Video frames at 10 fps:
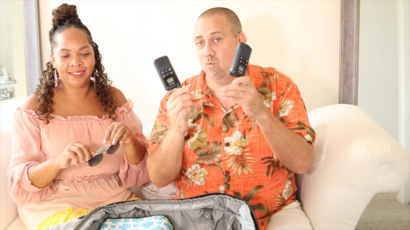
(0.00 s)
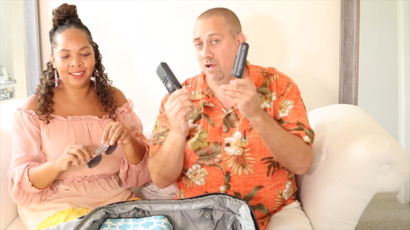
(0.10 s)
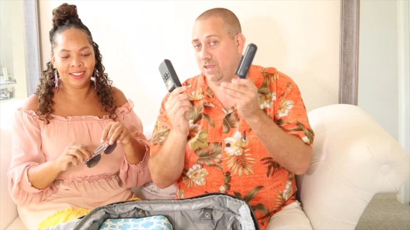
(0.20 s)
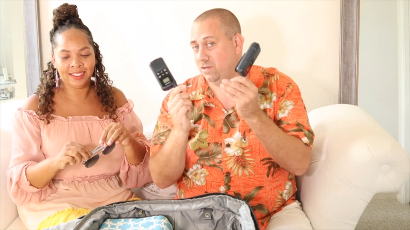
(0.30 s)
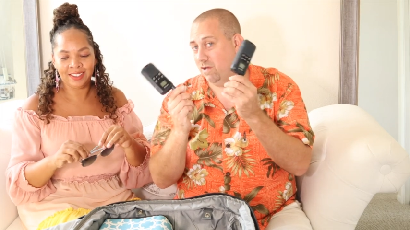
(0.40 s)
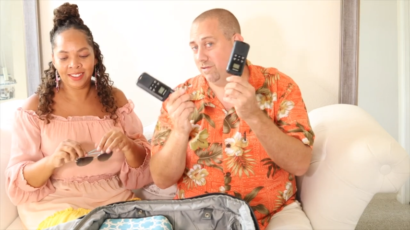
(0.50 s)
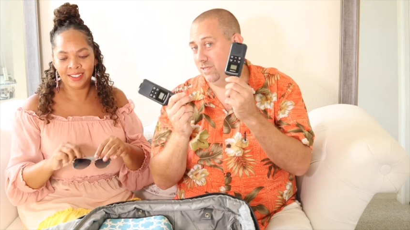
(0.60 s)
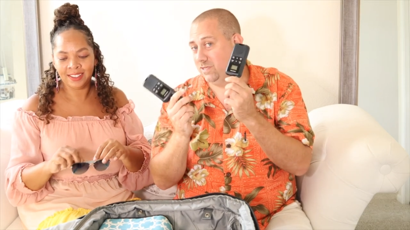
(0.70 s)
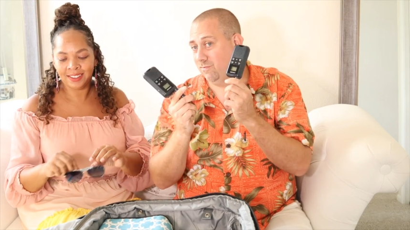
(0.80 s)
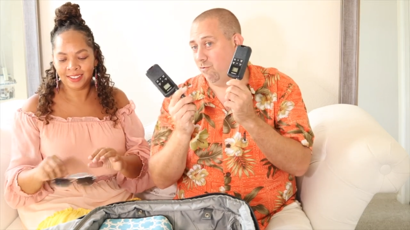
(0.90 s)

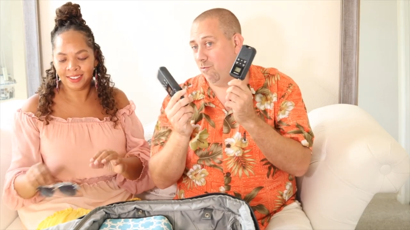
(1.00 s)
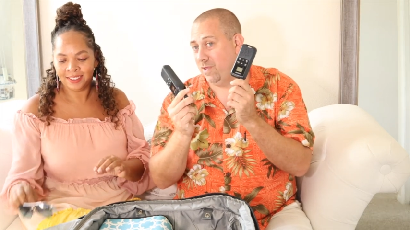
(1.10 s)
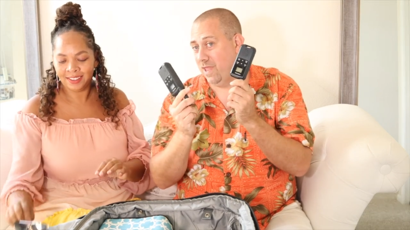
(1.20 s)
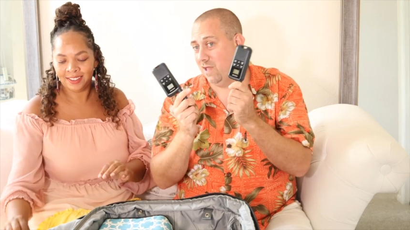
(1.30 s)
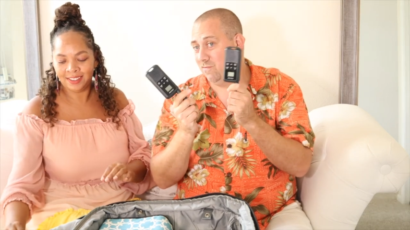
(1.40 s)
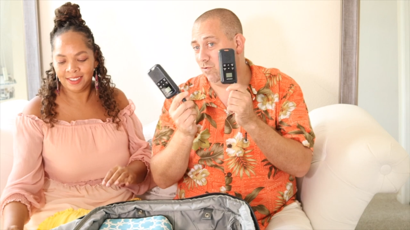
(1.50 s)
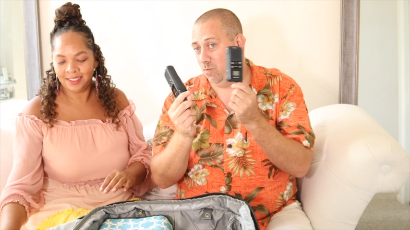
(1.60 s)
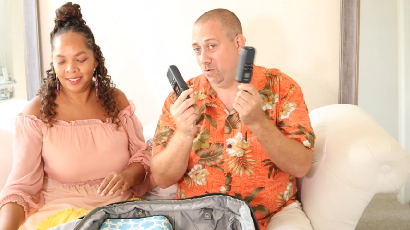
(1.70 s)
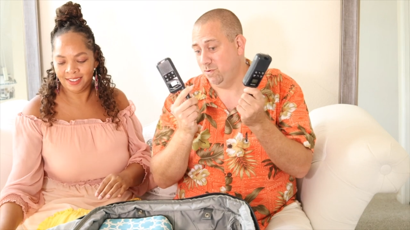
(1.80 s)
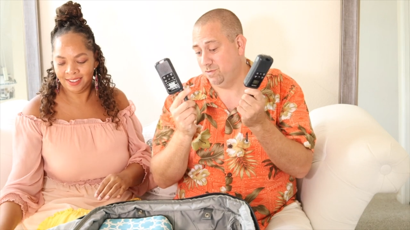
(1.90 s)
Speaker 1: walkie-talkies for when we have group
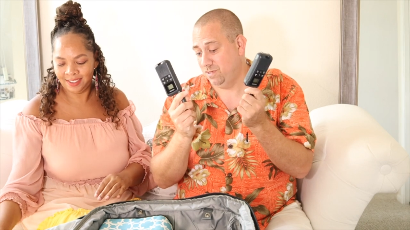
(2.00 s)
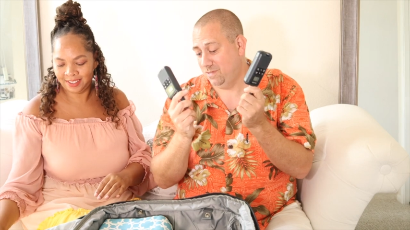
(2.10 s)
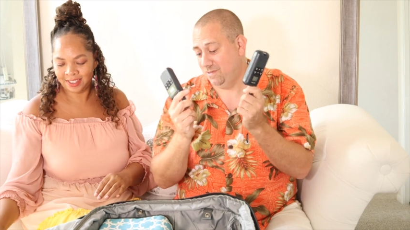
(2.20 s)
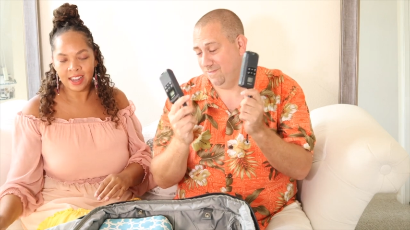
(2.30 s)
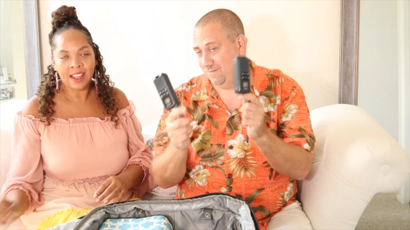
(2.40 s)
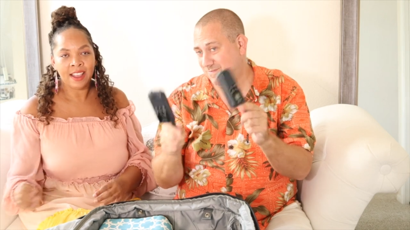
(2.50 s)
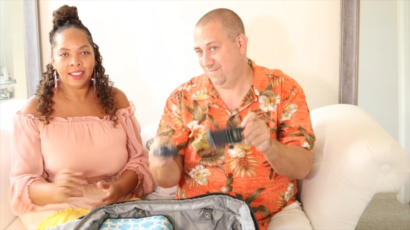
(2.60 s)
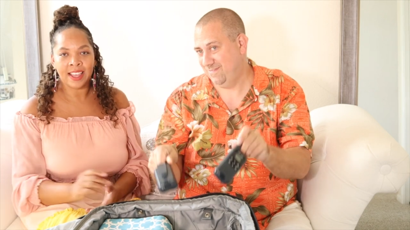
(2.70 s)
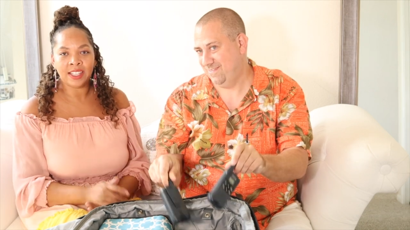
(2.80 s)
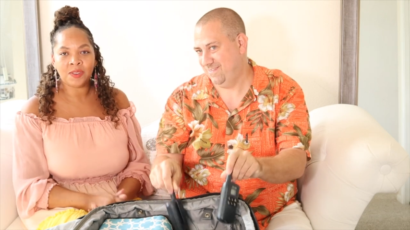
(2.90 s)
cruises.
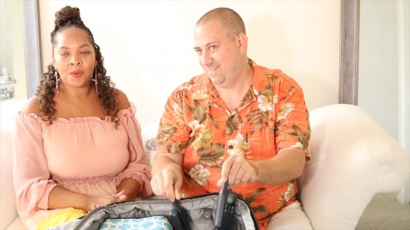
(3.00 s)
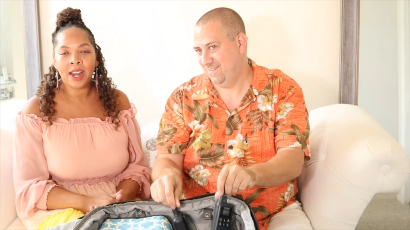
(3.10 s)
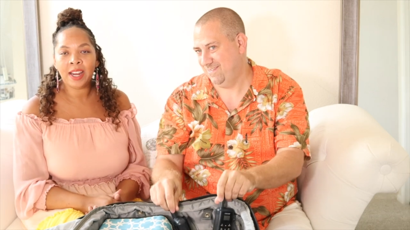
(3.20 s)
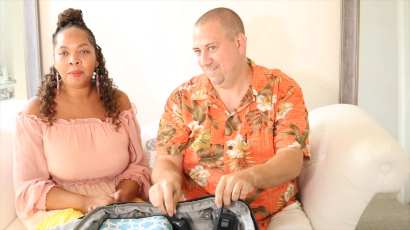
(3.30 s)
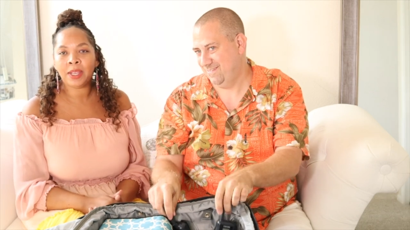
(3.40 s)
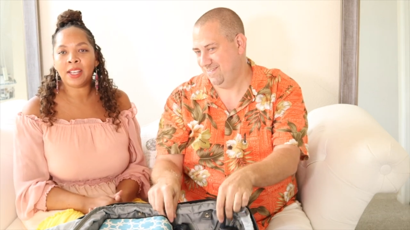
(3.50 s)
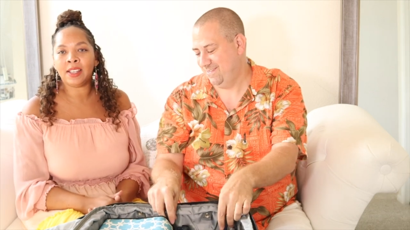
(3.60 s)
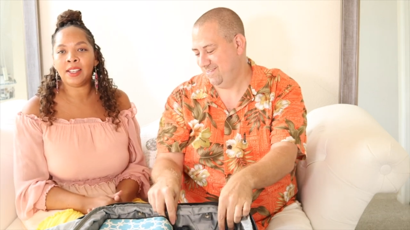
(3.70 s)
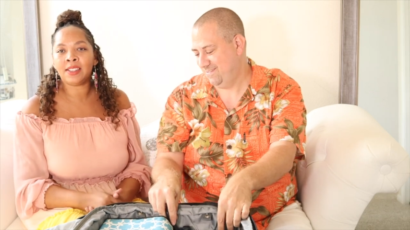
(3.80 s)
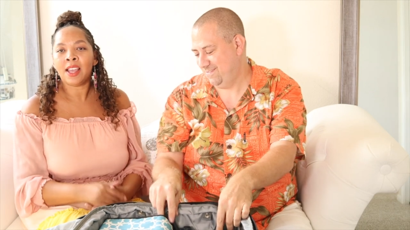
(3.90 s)
Speaker 2: That's right,
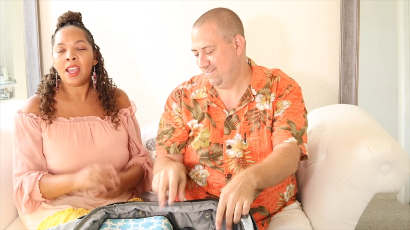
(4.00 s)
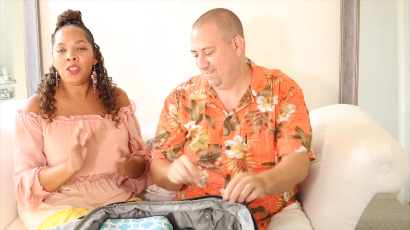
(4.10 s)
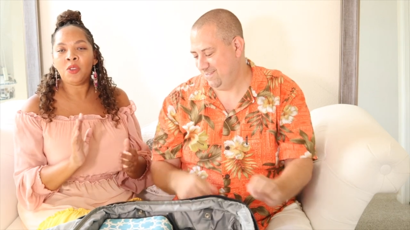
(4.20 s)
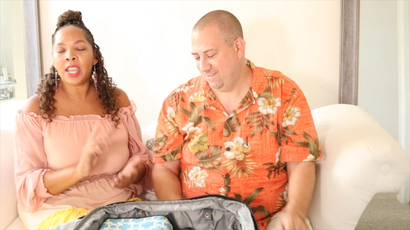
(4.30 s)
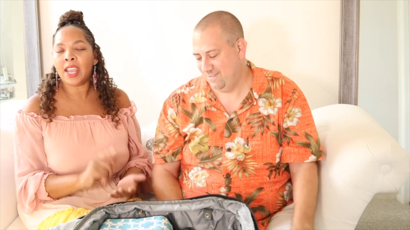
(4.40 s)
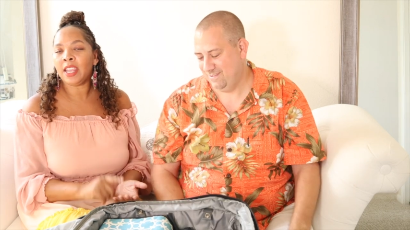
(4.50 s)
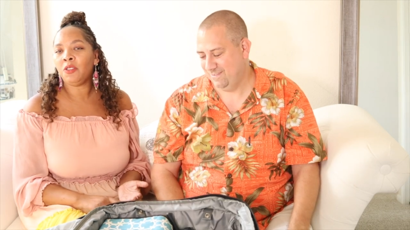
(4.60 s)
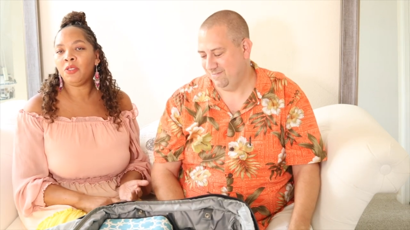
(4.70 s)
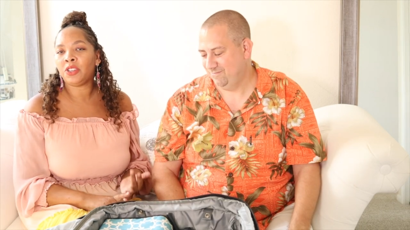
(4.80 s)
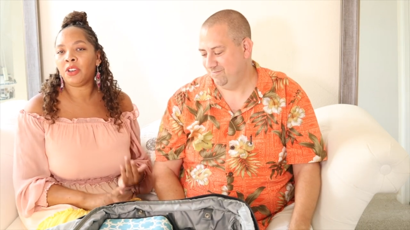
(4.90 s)
because you can't
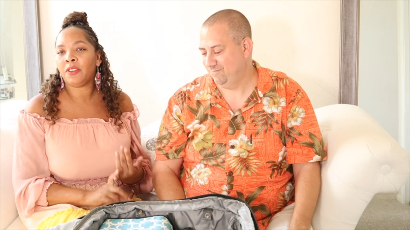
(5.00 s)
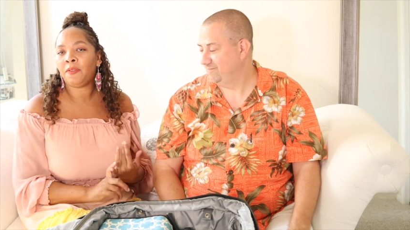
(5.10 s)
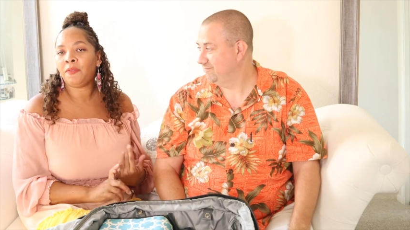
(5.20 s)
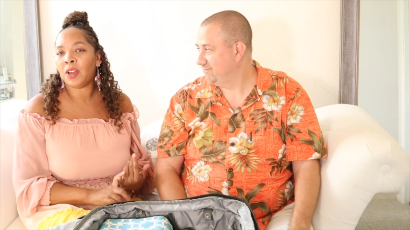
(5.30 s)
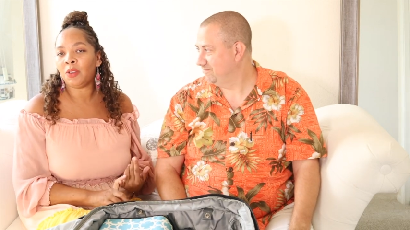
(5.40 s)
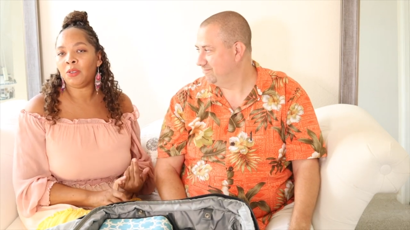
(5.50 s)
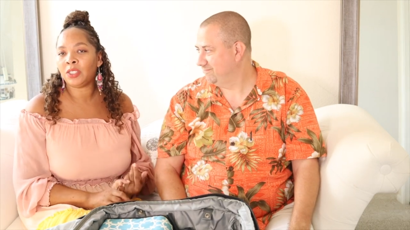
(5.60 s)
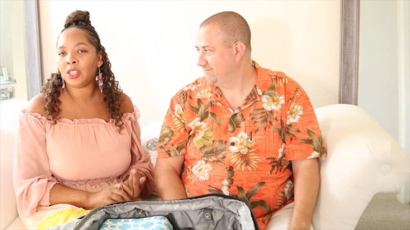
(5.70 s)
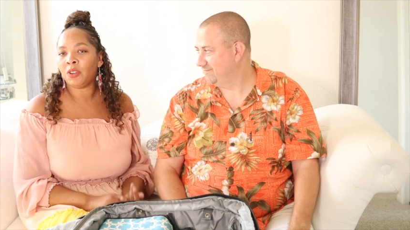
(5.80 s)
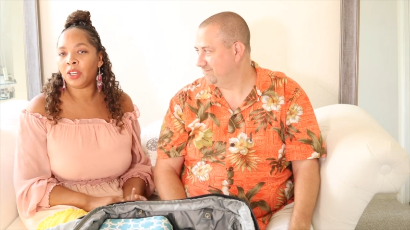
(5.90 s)
use your phones
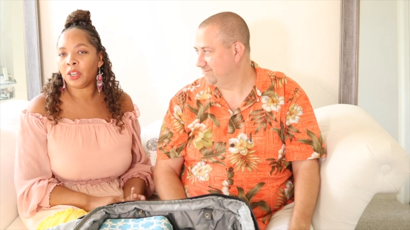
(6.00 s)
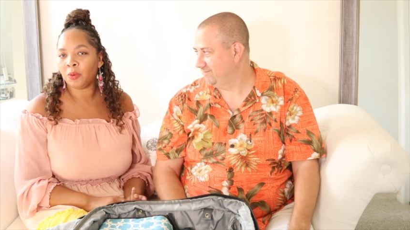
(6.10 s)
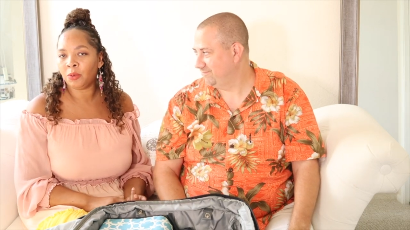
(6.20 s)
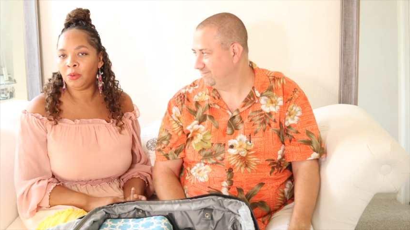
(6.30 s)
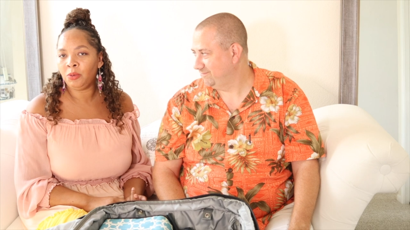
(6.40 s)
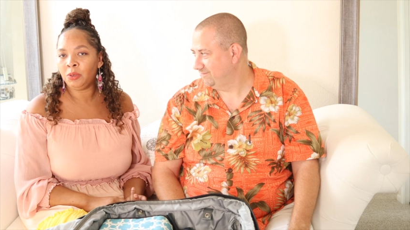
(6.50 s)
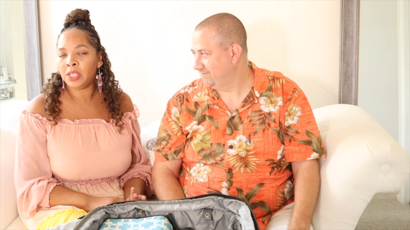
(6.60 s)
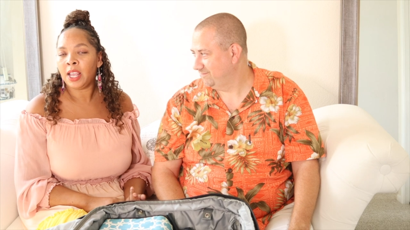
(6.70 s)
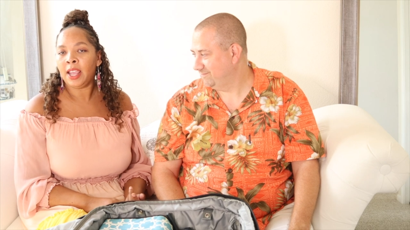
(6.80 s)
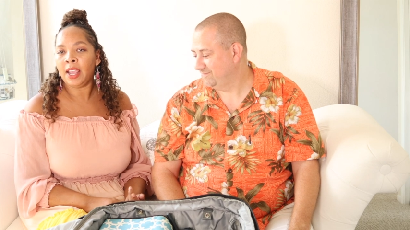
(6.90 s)
on a cruise,
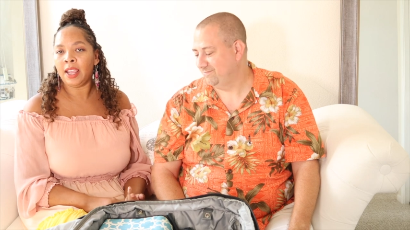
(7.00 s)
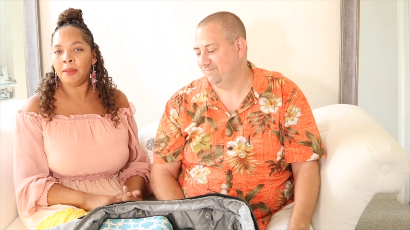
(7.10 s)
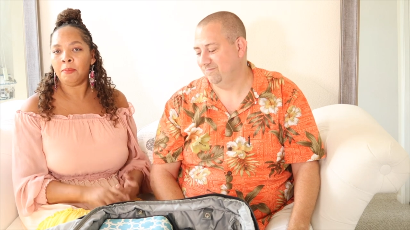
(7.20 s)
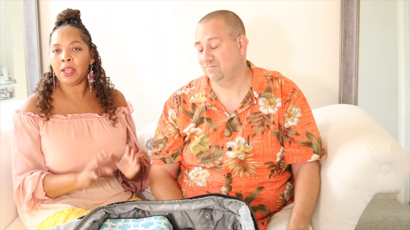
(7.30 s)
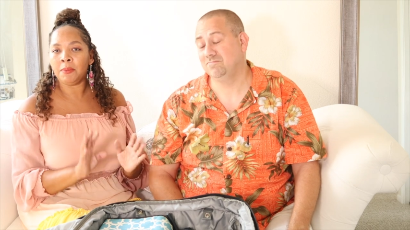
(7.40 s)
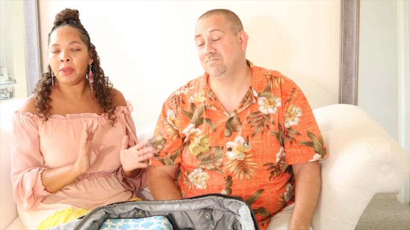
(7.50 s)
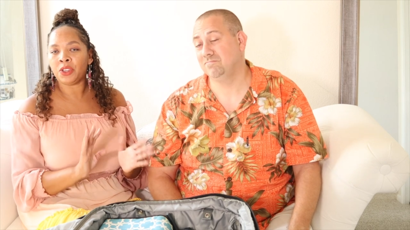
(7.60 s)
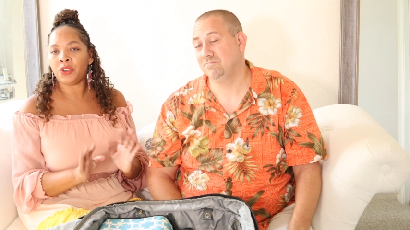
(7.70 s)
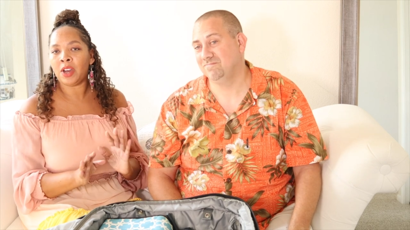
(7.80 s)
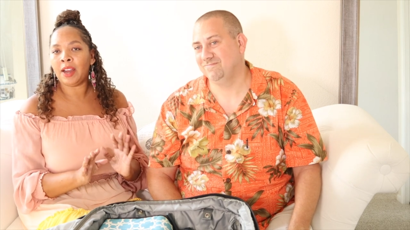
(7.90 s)
and me and Mr.
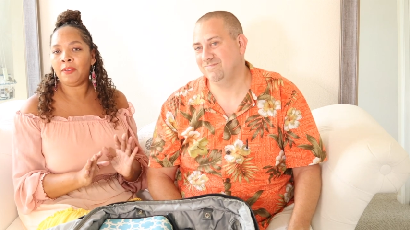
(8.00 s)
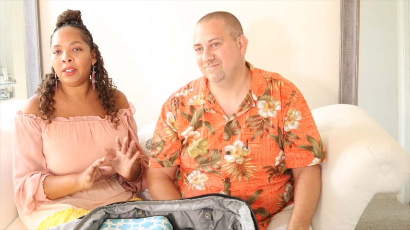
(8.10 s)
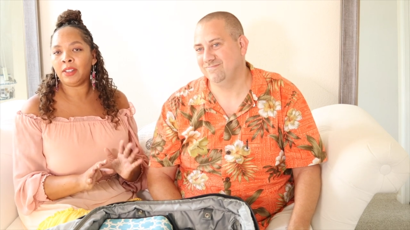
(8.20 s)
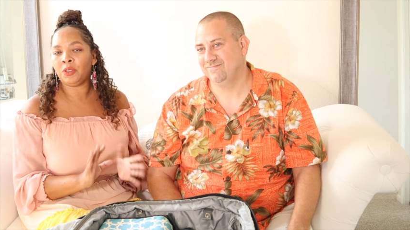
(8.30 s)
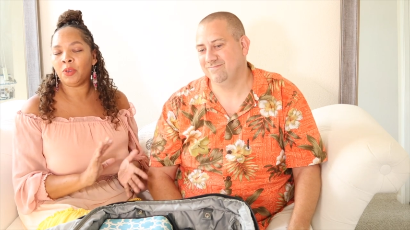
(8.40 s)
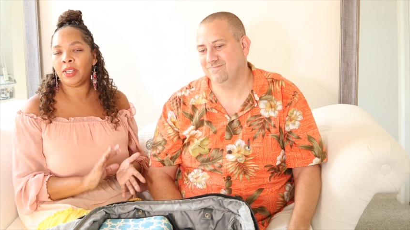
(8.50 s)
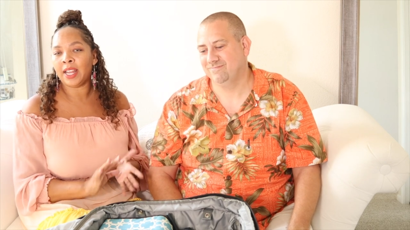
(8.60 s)
Traveler do a